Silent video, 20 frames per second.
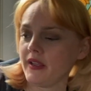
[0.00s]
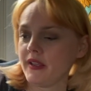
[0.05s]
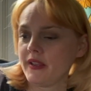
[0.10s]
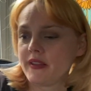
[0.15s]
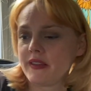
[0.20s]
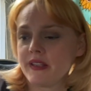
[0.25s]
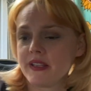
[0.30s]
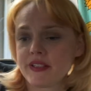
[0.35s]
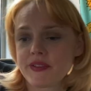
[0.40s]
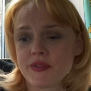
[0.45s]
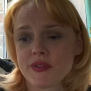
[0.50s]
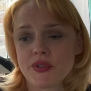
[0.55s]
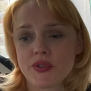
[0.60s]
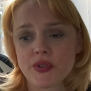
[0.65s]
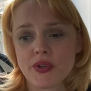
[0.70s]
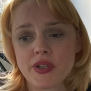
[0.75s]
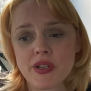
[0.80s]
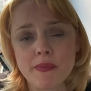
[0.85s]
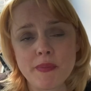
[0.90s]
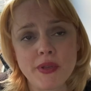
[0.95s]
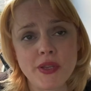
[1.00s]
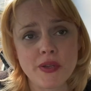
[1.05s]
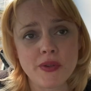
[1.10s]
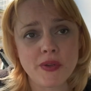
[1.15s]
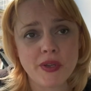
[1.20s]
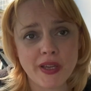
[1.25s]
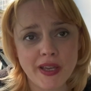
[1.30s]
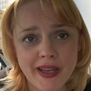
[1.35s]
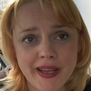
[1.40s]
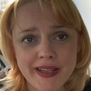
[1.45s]
Thanks for joining me, you
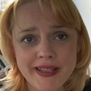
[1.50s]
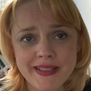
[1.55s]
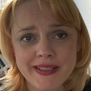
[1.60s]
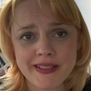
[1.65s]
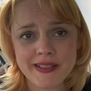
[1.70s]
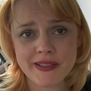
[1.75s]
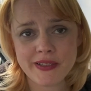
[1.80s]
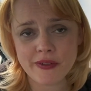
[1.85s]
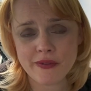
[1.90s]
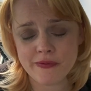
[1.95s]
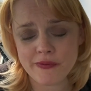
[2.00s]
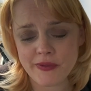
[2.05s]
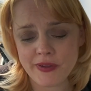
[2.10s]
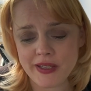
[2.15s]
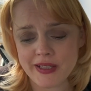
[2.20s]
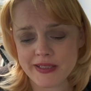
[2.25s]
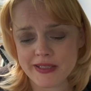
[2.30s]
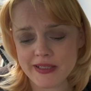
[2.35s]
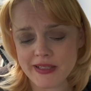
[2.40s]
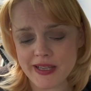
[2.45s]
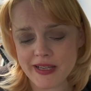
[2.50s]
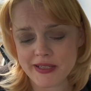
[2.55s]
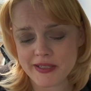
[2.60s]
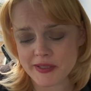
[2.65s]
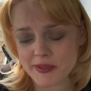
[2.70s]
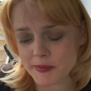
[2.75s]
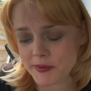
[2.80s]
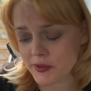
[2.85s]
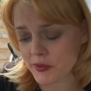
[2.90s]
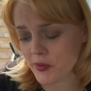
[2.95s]
guys. Don't forget to like,
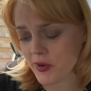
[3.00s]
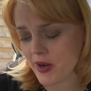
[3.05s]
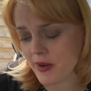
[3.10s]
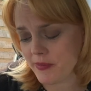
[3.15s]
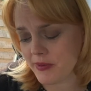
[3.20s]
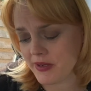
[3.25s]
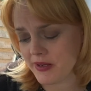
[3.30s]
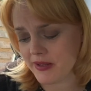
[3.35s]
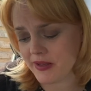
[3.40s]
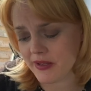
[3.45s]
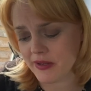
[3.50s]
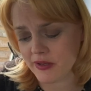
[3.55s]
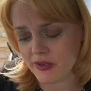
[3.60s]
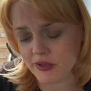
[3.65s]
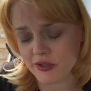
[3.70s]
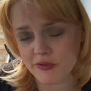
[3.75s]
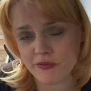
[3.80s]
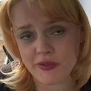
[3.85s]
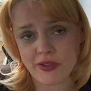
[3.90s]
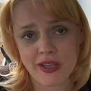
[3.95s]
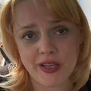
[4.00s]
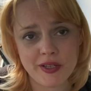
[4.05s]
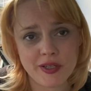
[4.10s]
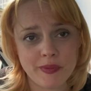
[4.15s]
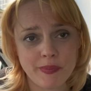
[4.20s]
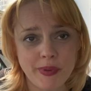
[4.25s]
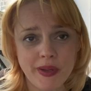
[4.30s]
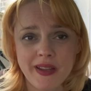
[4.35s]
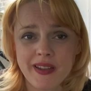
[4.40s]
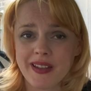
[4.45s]
subscribe, and hit that notification
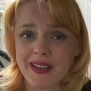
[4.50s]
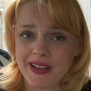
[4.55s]
bell.